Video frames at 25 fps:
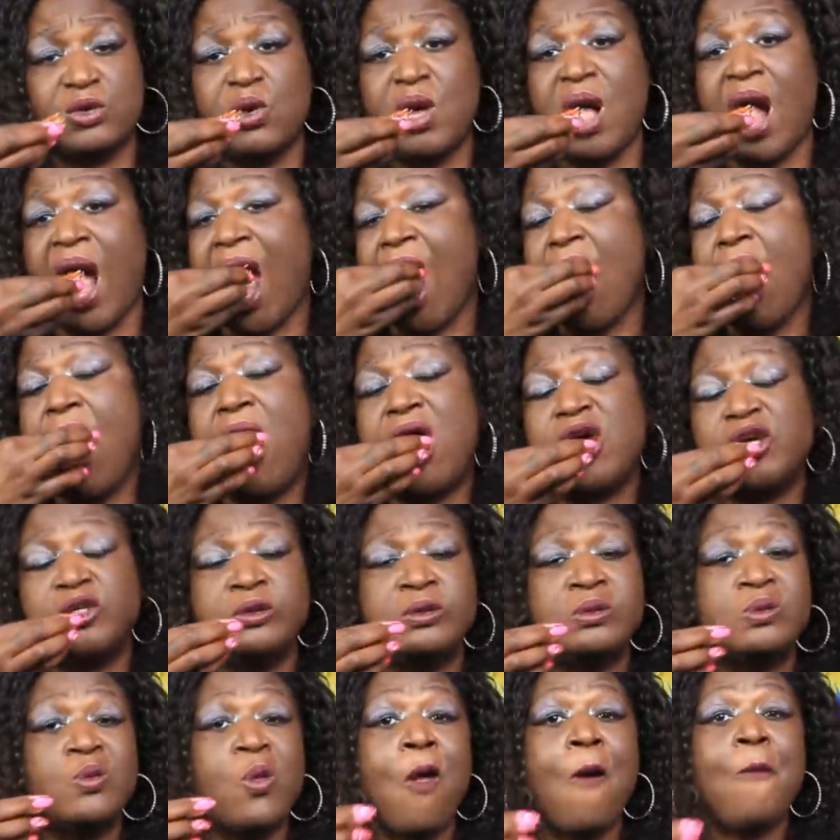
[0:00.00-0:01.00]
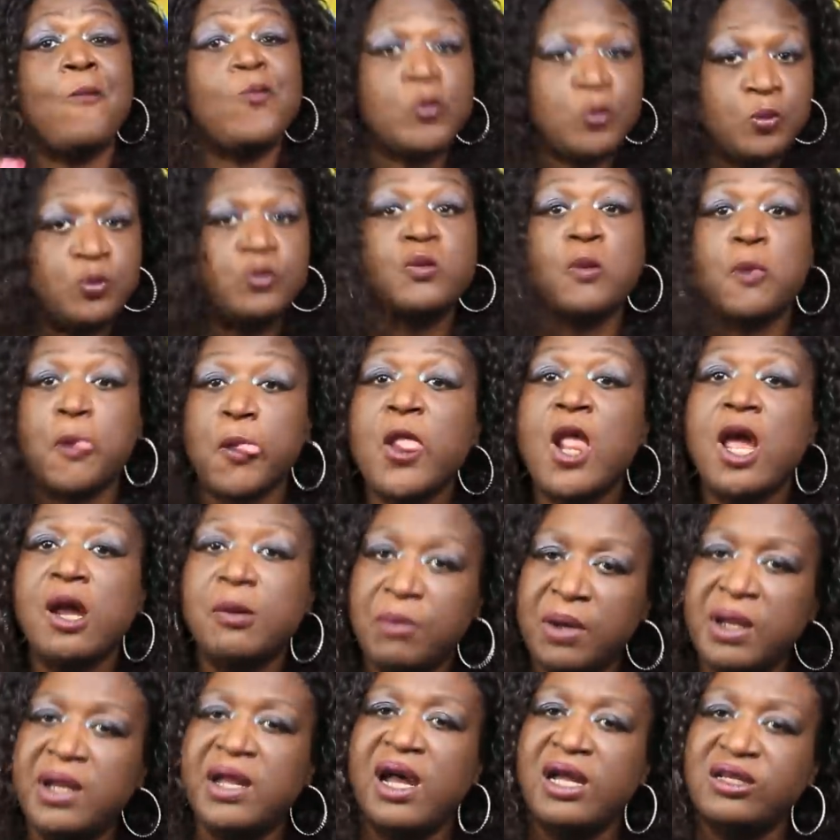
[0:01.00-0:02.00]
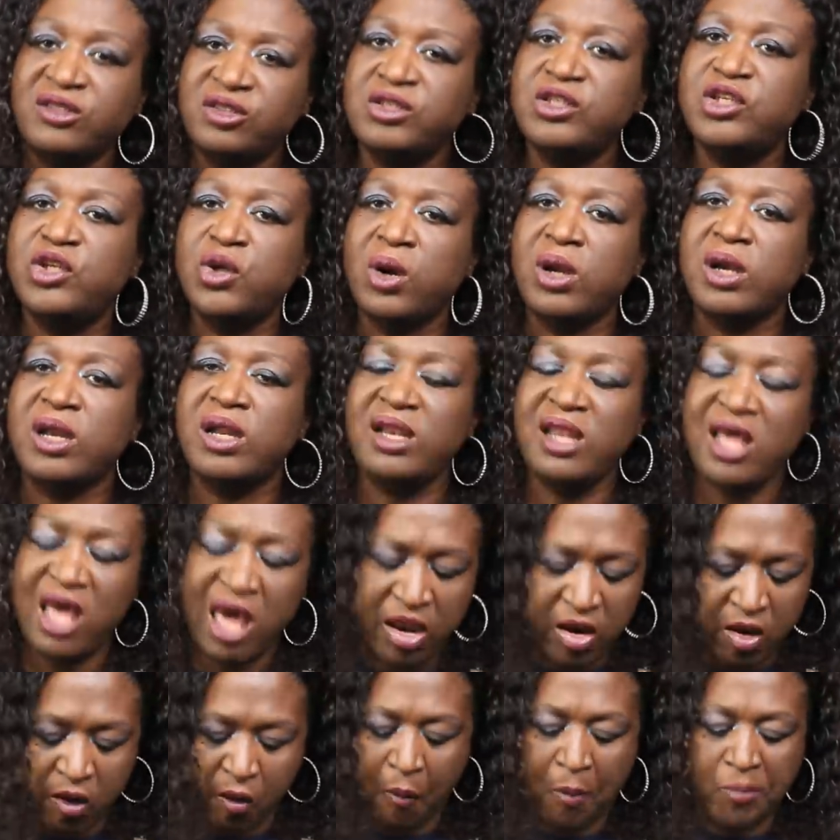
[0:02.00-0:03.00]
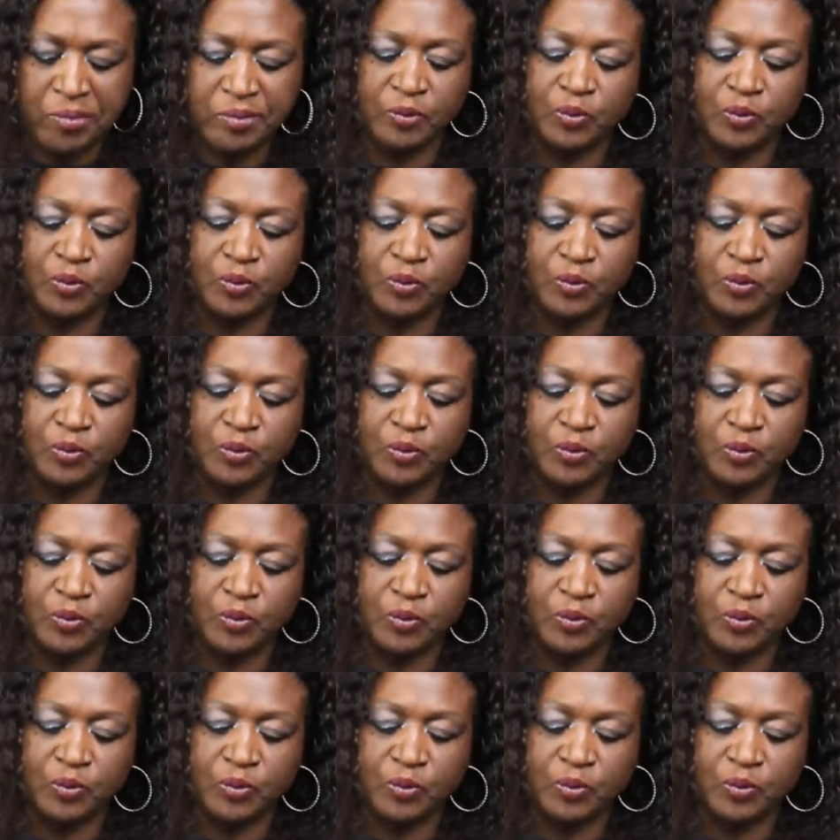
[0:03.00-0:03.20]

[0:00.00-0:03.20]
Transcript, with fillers: what? Because the daughter let her.